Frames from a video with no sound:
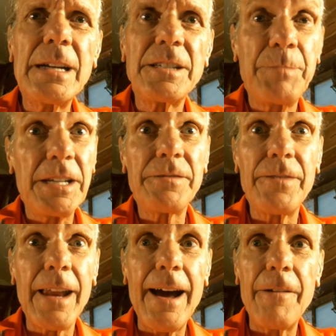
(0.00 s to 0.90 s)
it's
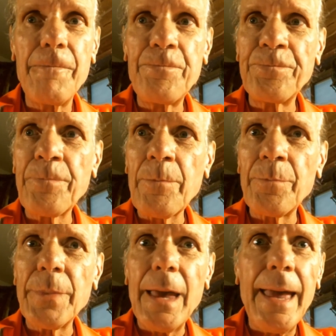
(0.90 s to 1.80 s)
peaceful out.
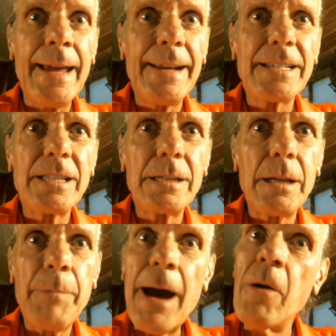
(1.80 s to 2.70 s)
And it
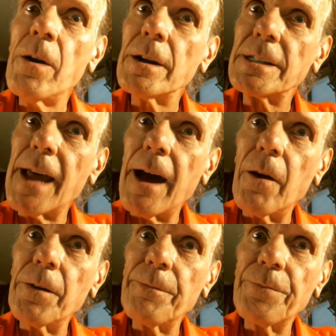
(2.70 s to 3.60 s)
the power is
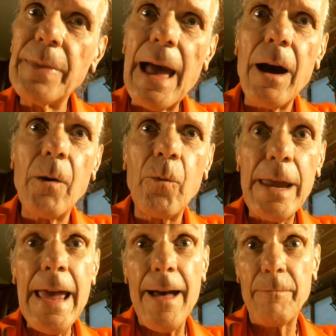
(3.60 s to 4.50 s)
out. Now
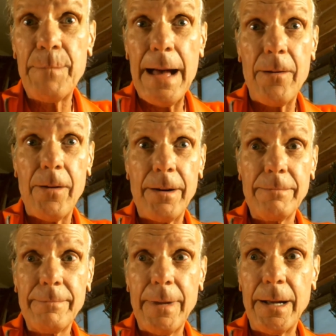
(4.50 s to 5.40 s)
we have power.
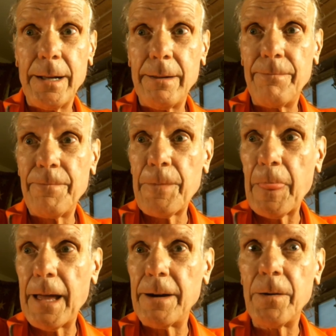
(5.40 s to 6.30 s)
Um,
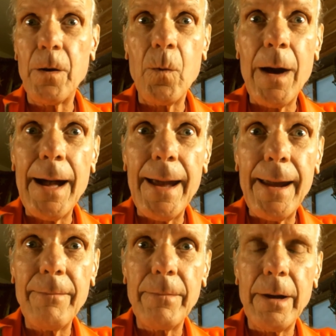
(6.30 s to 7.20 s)
I don't know
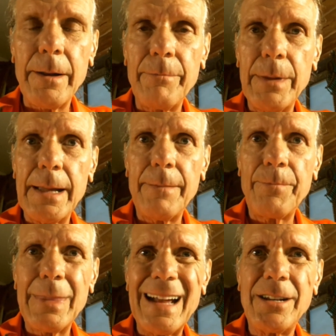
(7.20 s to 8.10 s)
why, uh, but
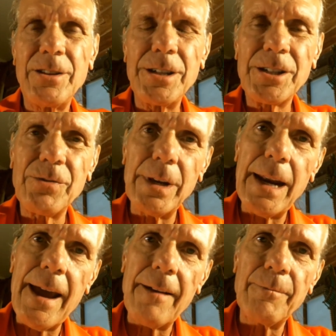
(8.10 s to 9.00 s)
I did this three
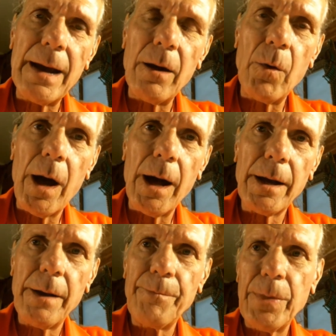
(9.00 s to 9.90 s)
and a half mile
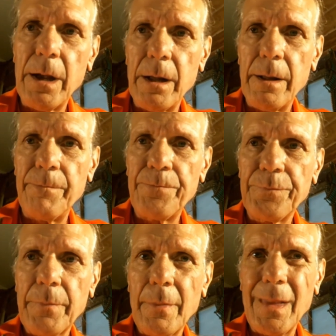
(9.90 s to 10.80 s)
walk. Um,
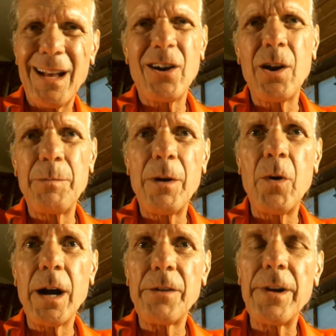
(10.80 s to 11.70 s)
I call it my
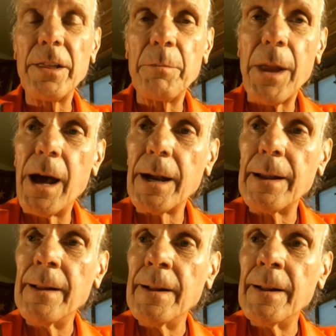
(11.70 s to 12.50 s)
walk around the block.